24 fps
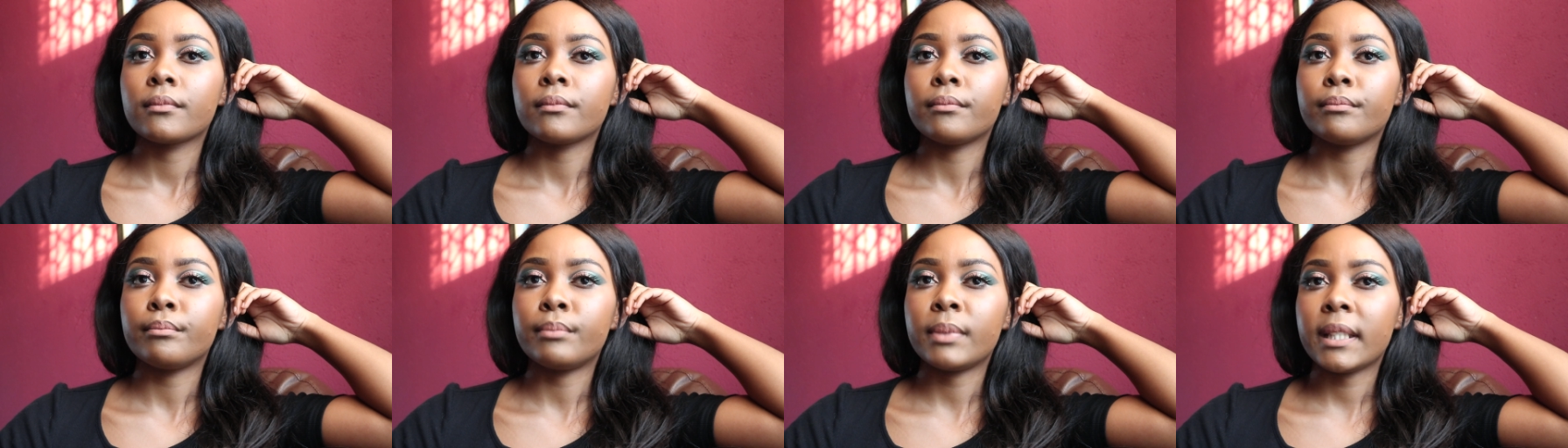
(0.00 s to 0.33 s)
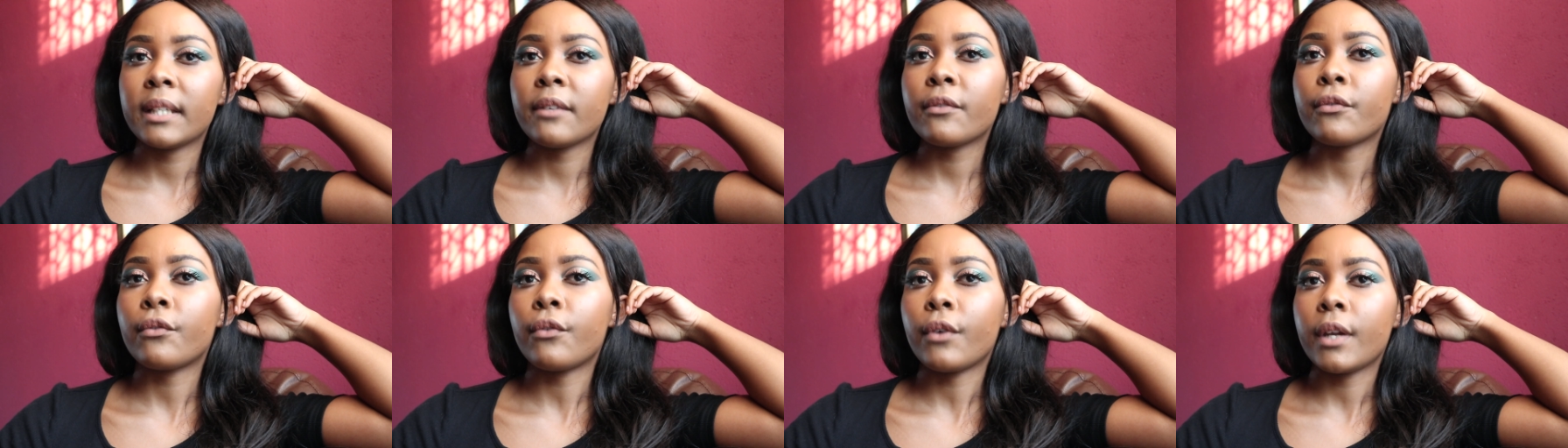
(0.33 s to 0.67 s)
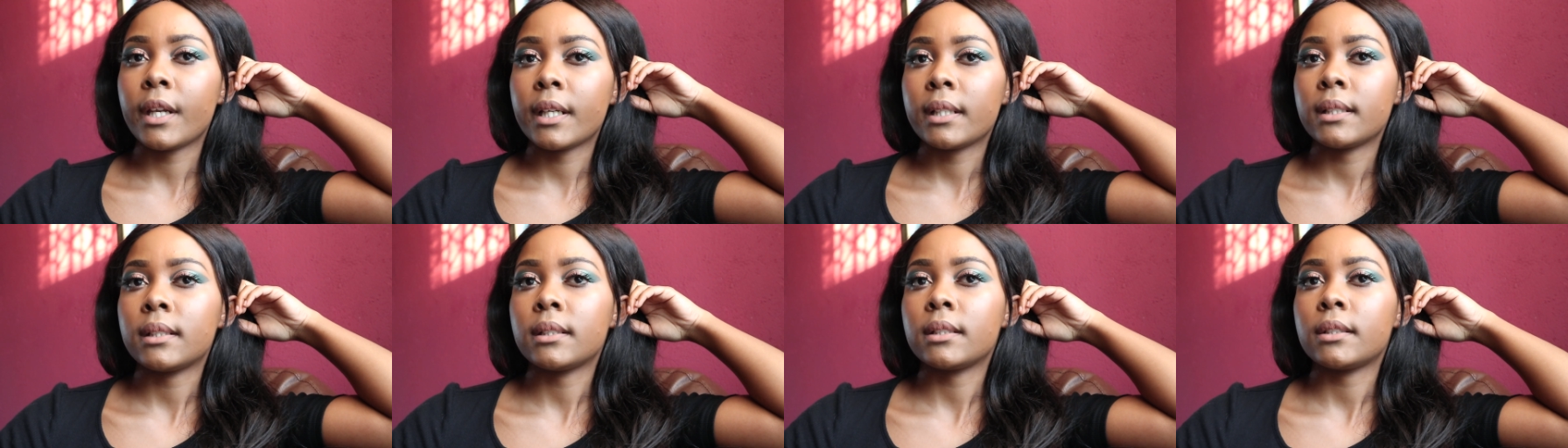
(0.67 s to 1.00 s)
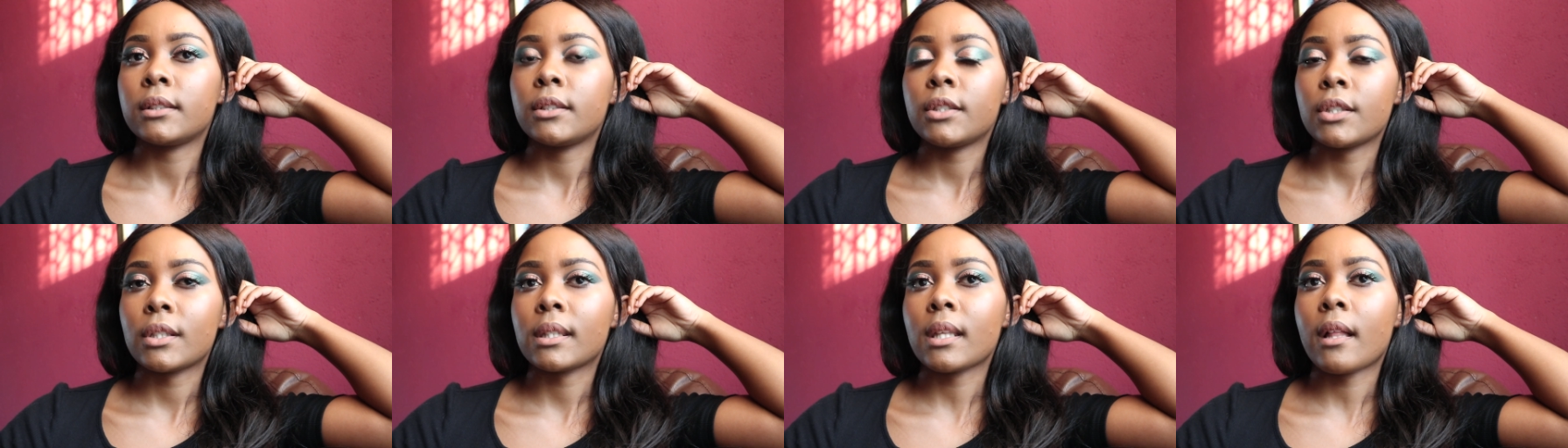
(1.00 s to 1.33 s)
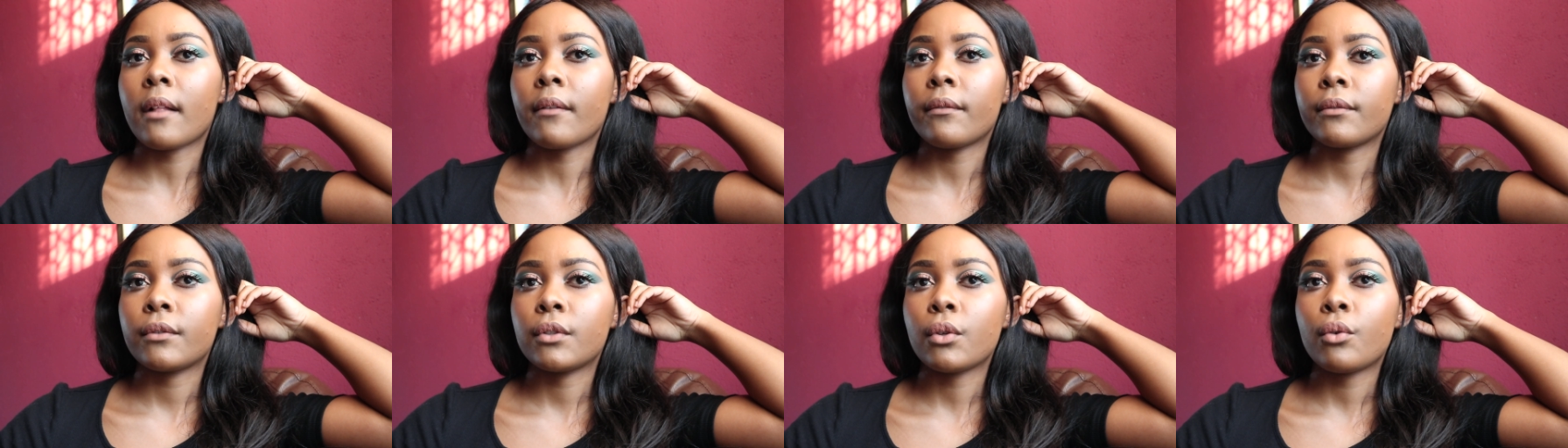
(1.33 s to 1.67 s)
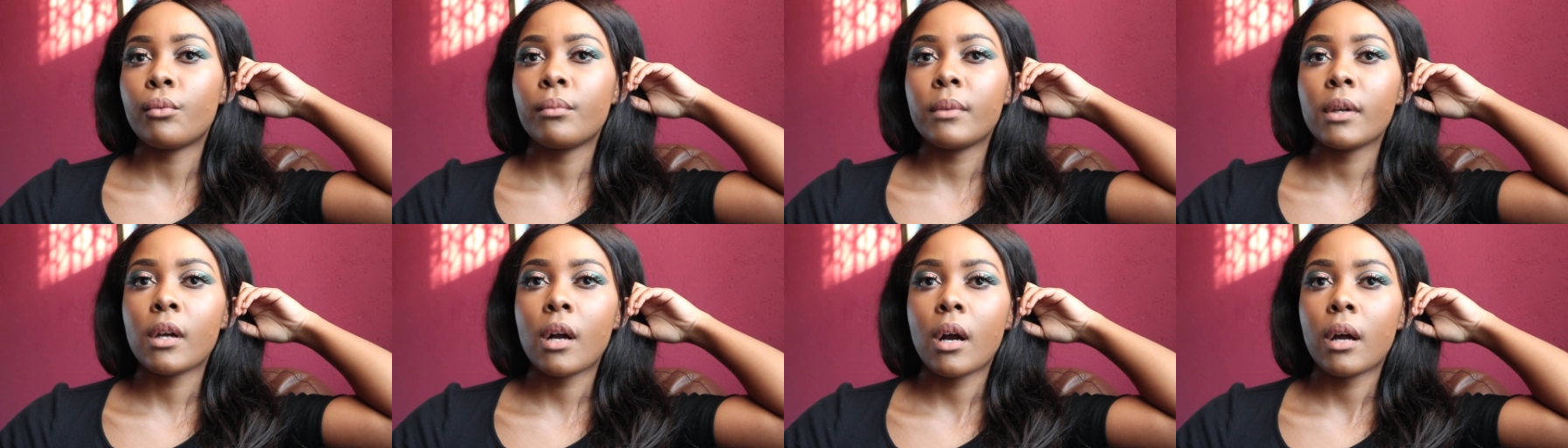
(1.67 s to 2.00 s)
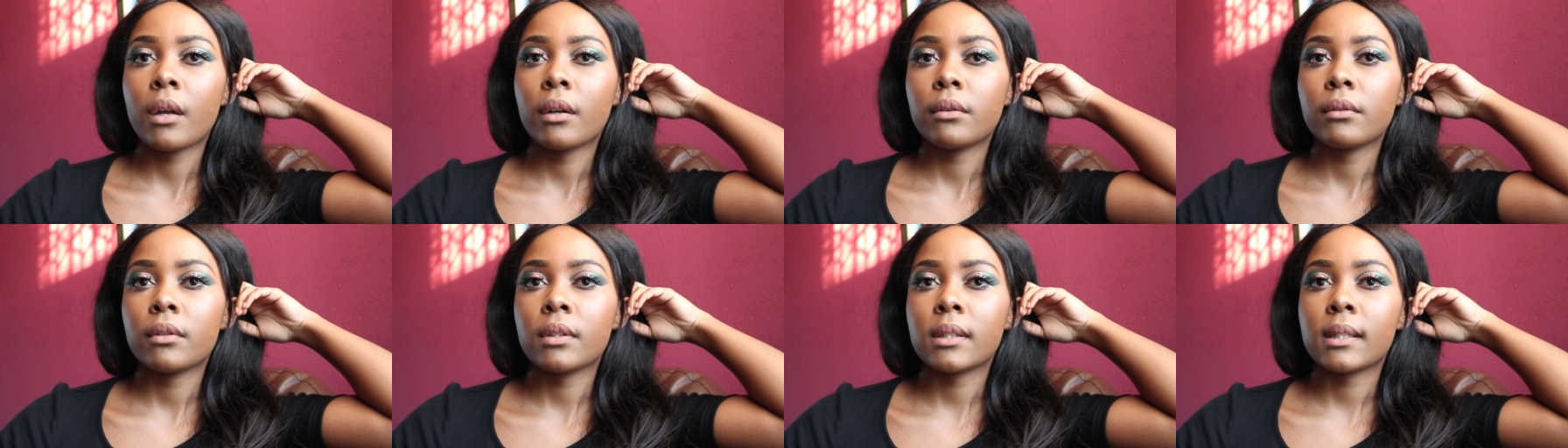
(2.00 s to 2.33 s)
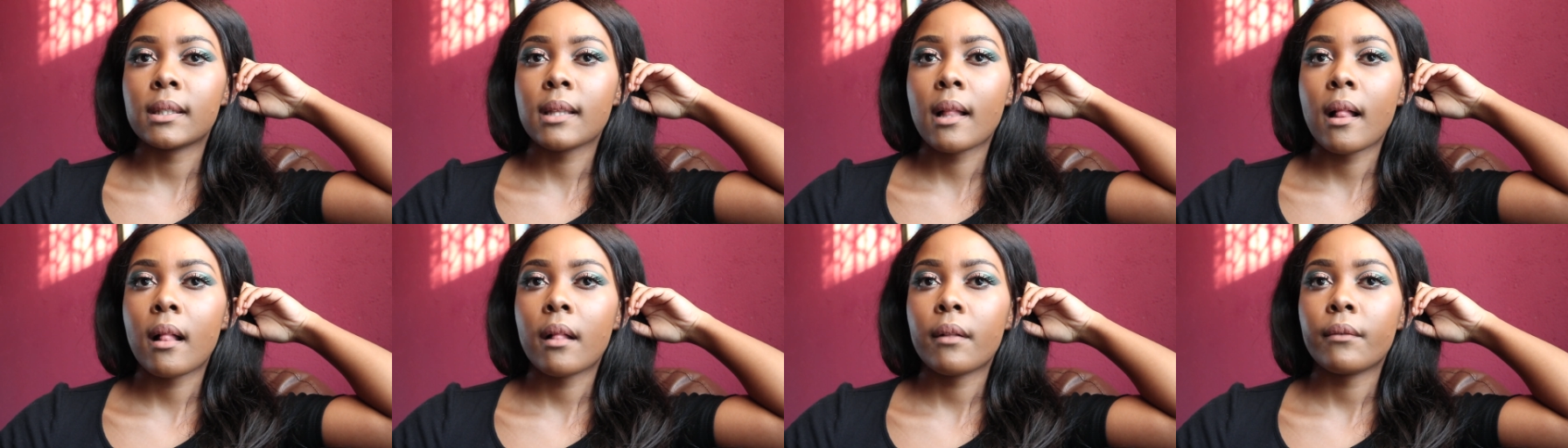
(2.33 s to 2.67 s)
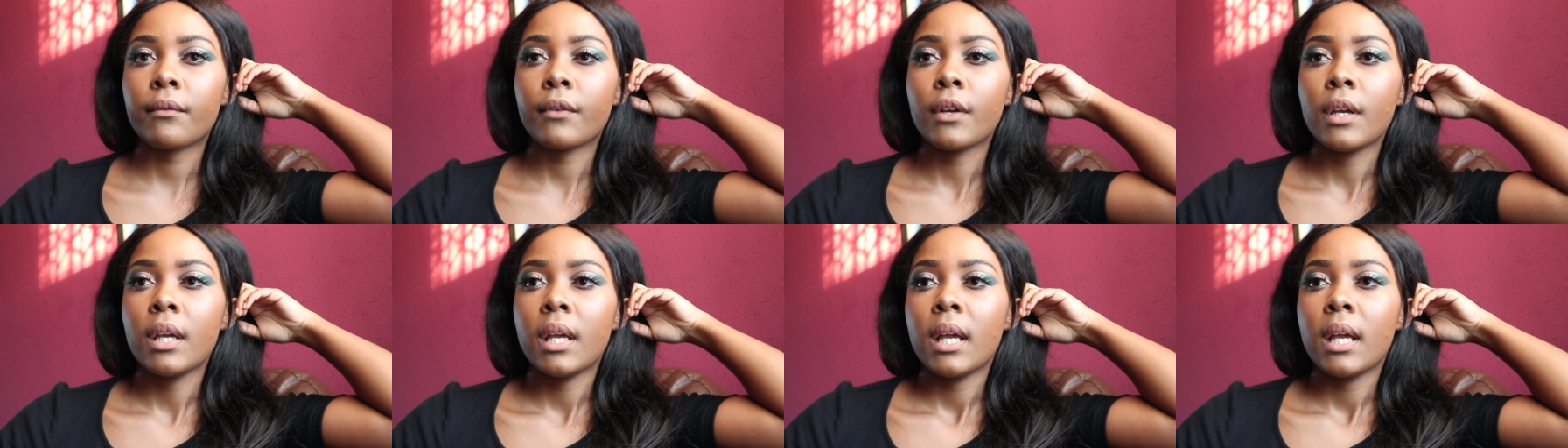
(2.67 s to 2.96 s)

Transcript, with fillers: be a friend to yourself. Don't be hard on yourself